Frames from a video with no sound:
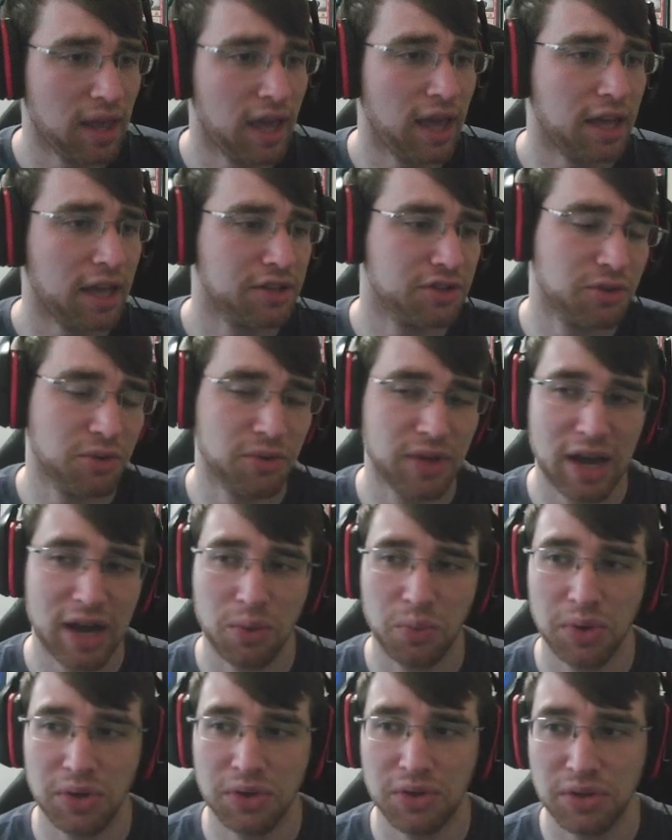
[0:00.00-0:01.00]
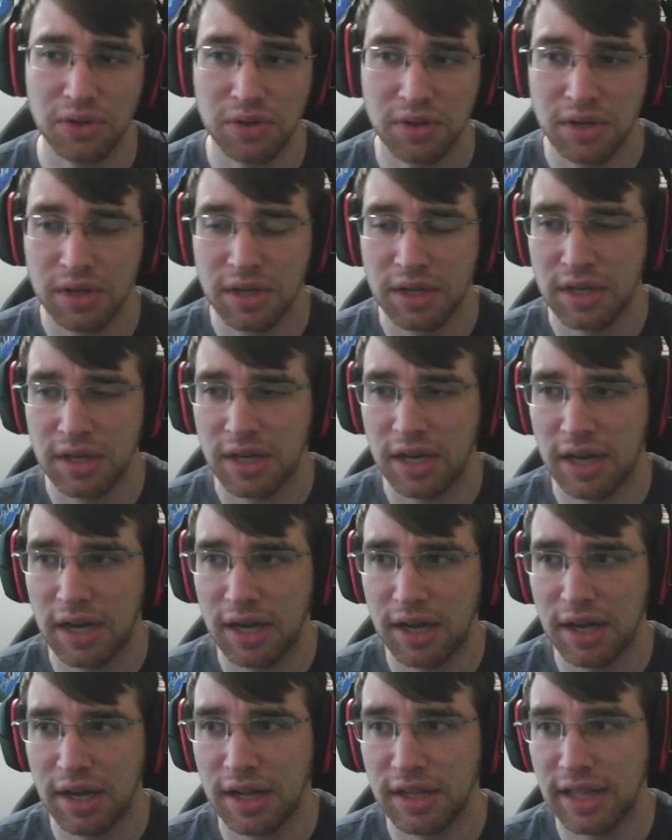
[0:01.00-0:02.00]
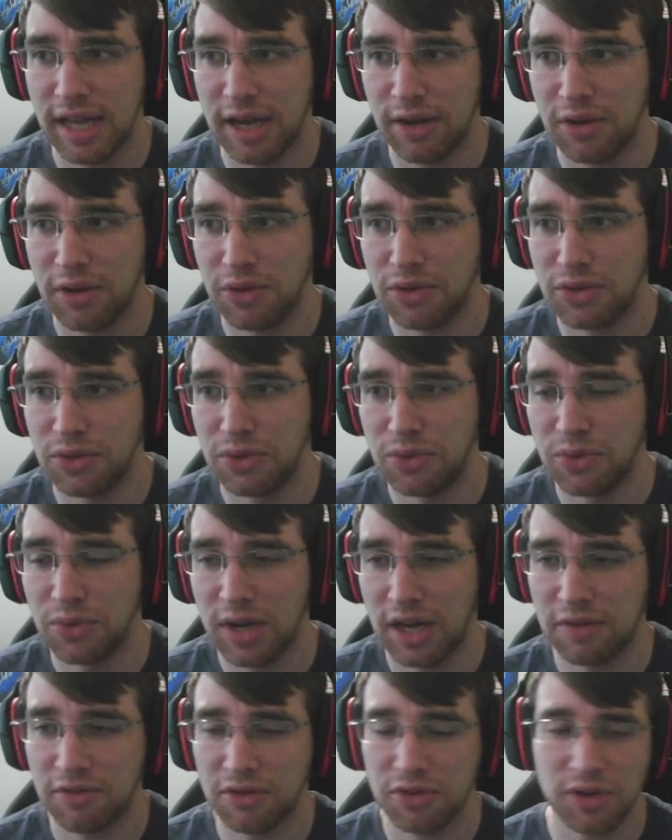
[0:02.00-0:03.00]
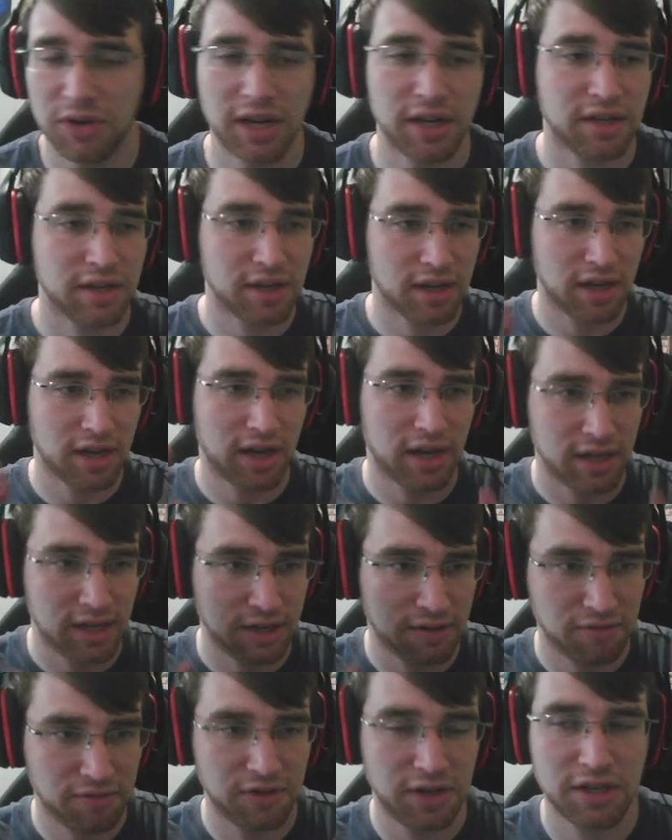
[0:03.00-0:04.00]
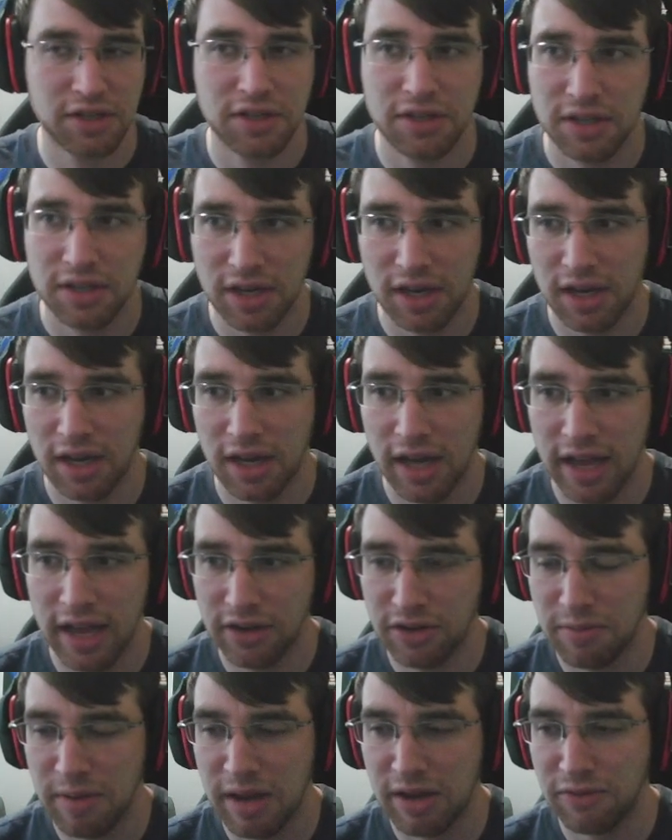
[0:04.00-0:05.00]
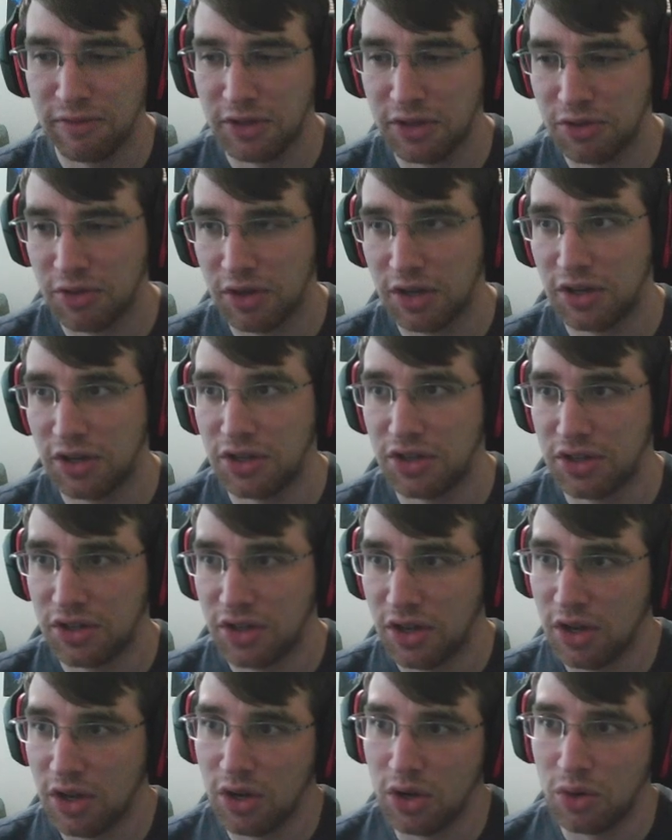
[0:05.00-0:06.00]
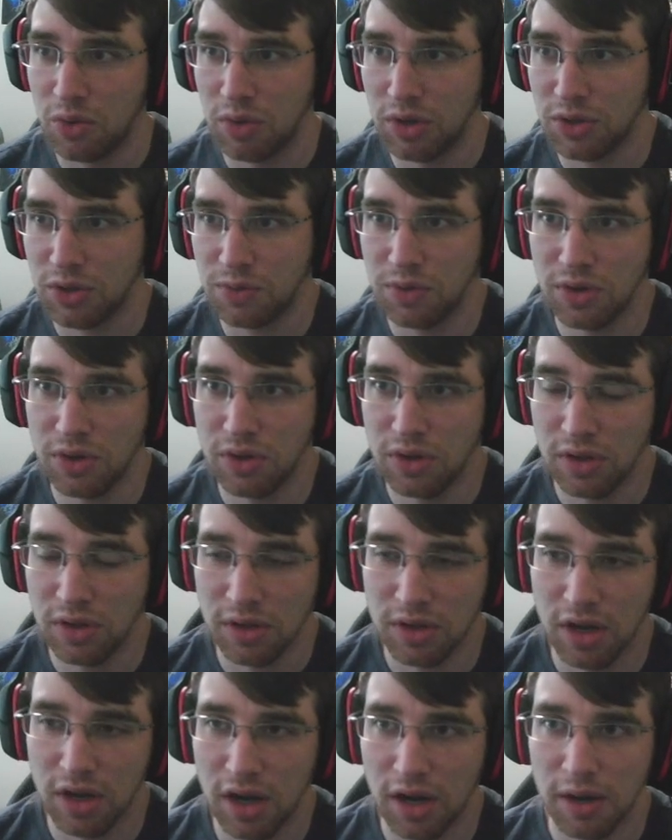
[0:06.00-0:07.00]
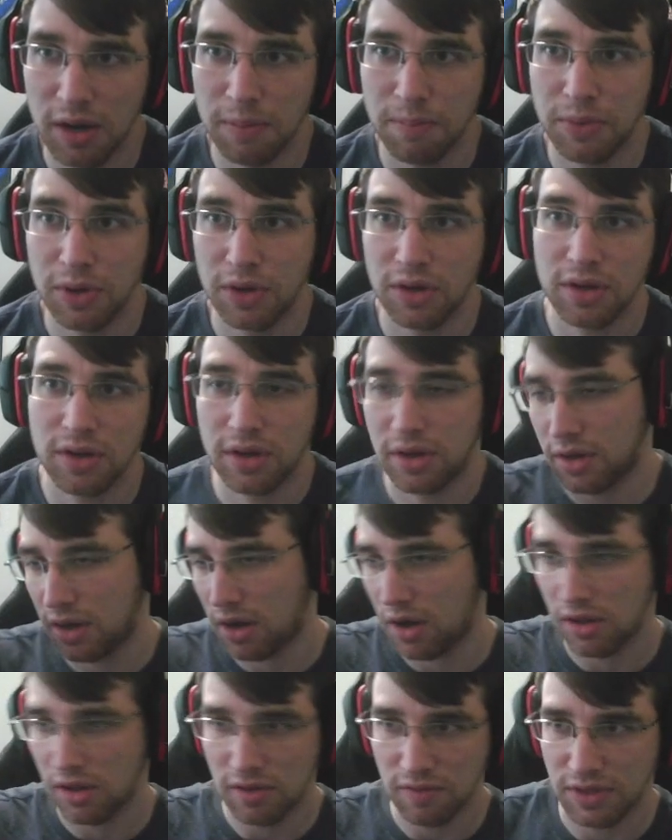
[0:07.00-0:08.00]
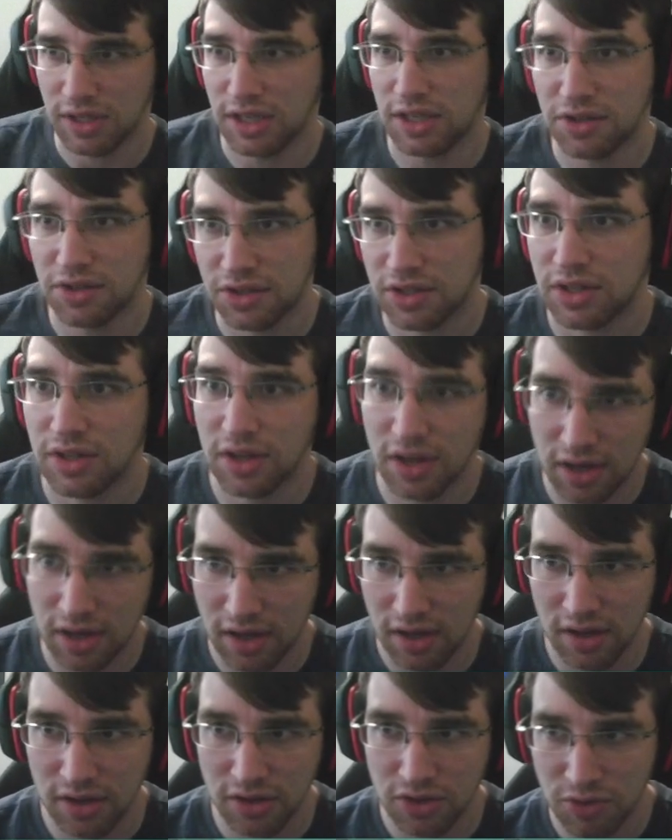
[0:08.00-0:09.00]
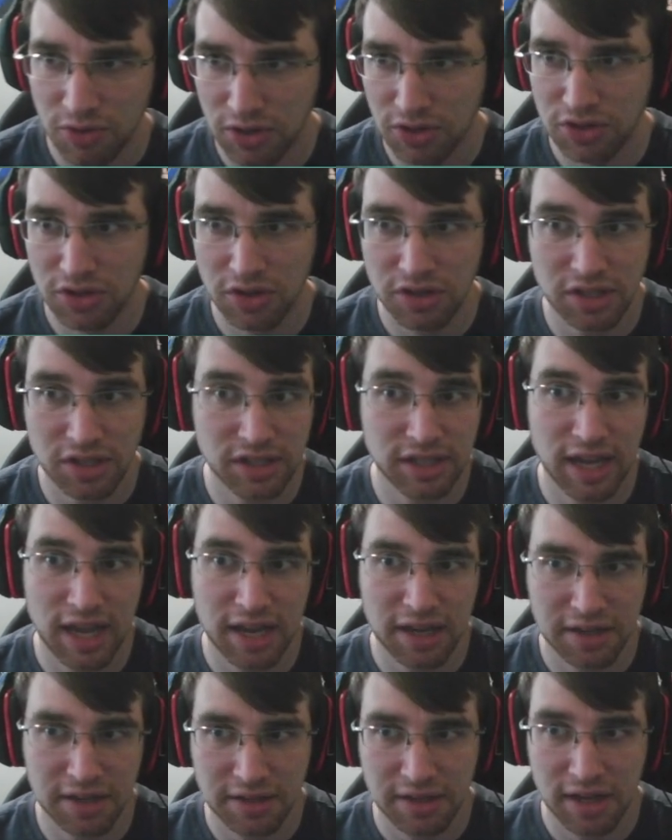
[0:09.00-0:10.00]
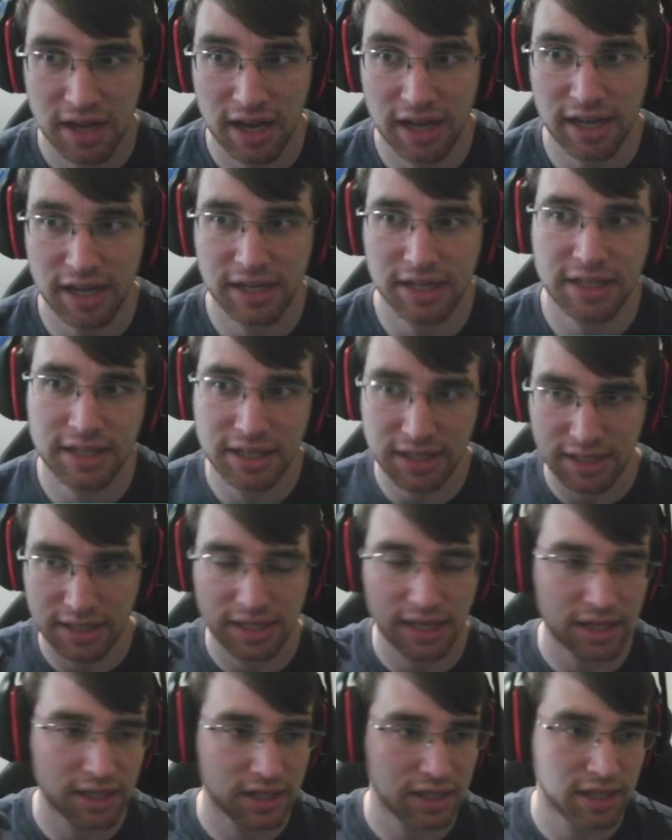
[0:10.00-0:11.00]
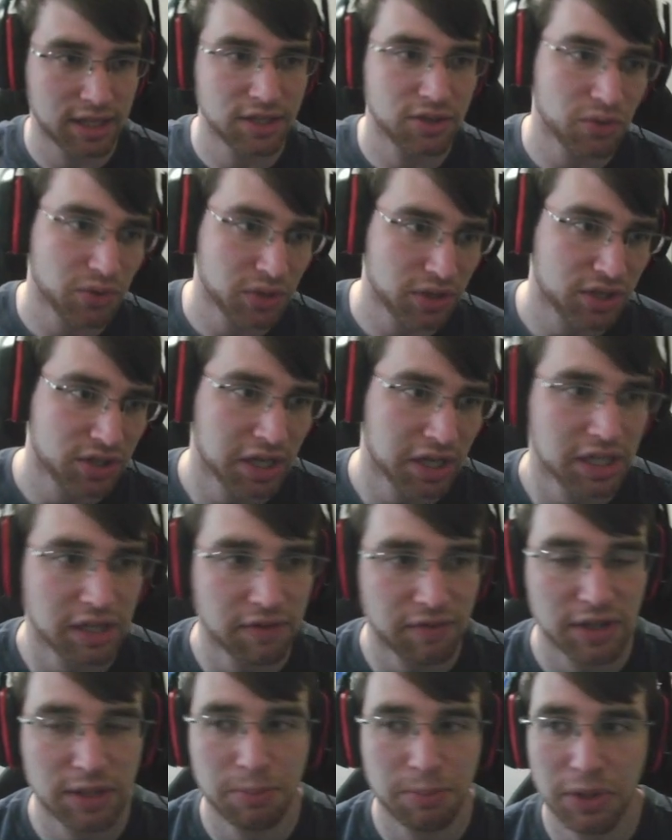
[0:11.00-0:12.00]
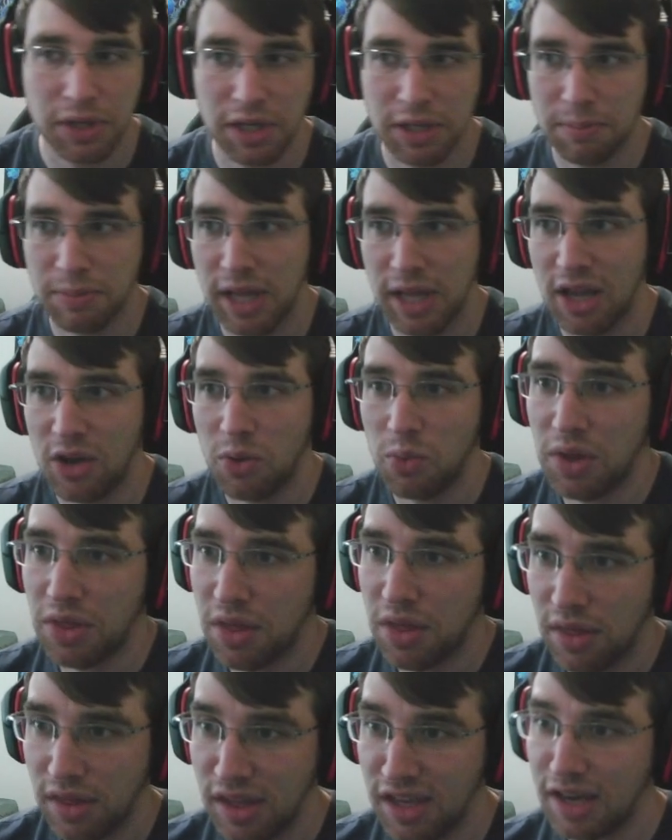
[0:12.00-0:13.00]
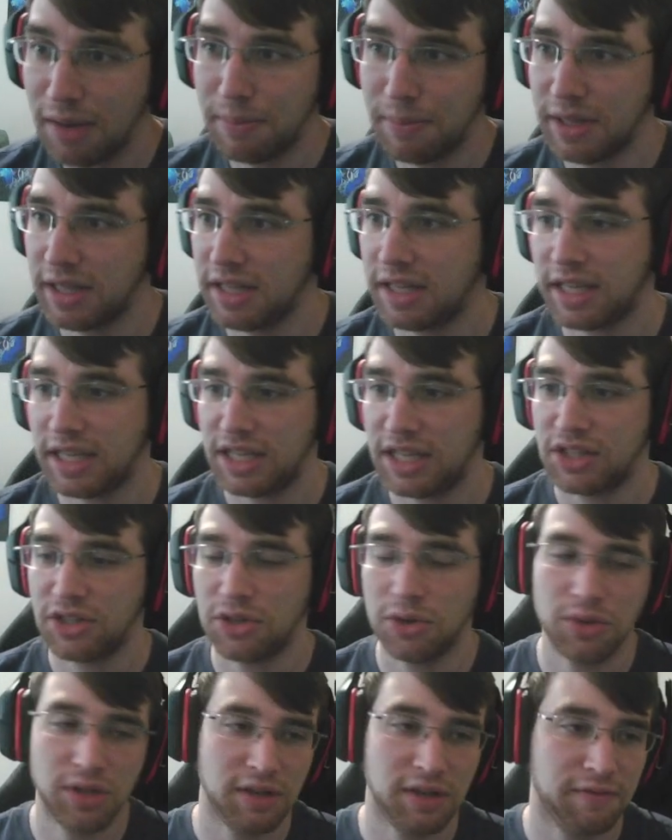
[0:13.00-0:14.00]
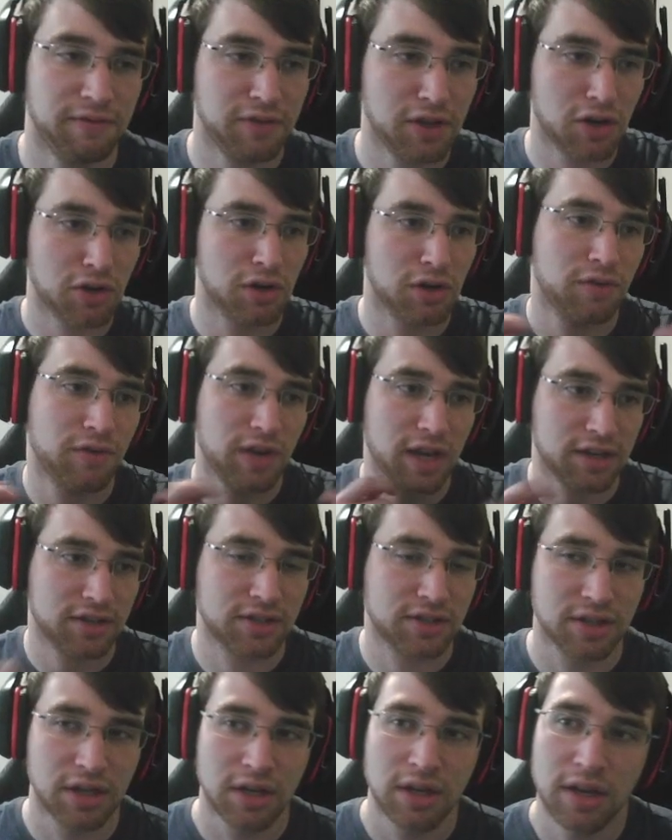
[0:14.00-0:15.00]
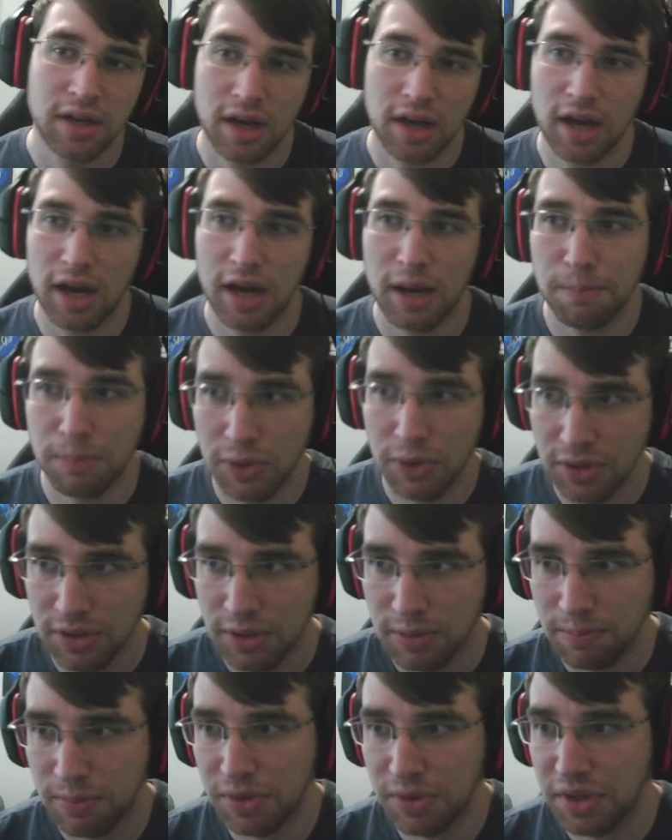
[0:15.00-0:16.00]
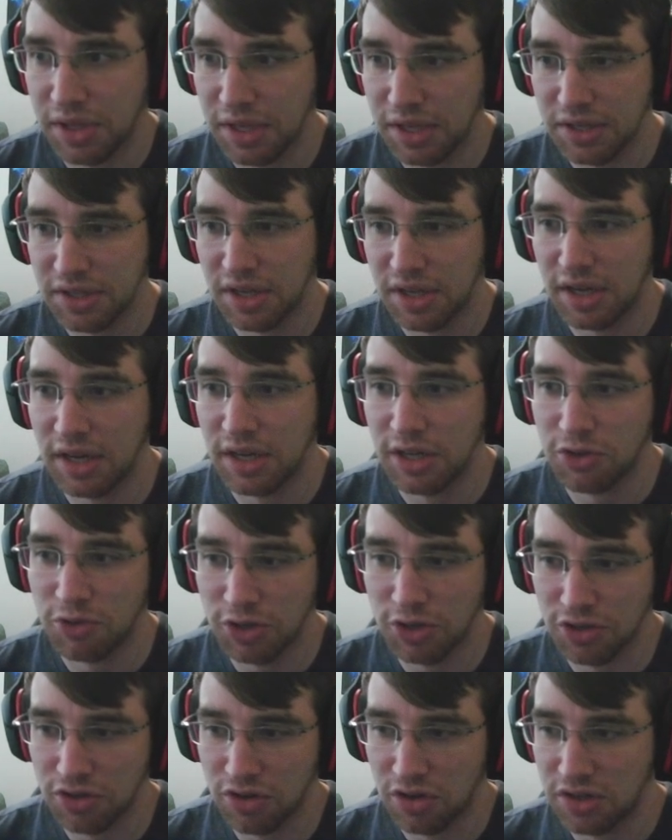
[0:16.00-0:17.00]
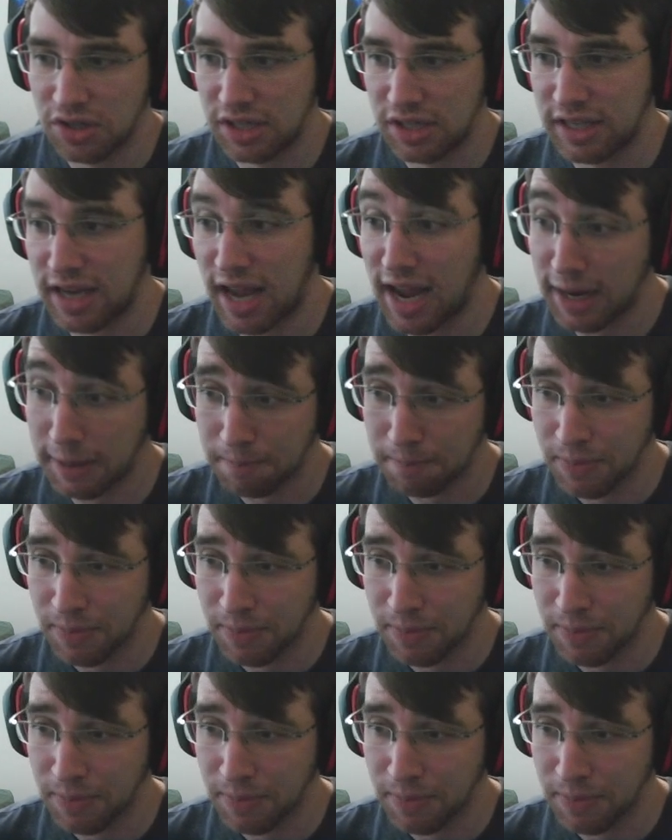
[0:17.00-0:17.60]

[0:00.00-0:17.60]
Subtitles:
And so that will allow you to kind of create infinite enter the battlefield triggers, which will put all of these triggers onto the stack, again, because this only checks if it's putting in play with the ability. So the flicker effects put these triggers onto the stack.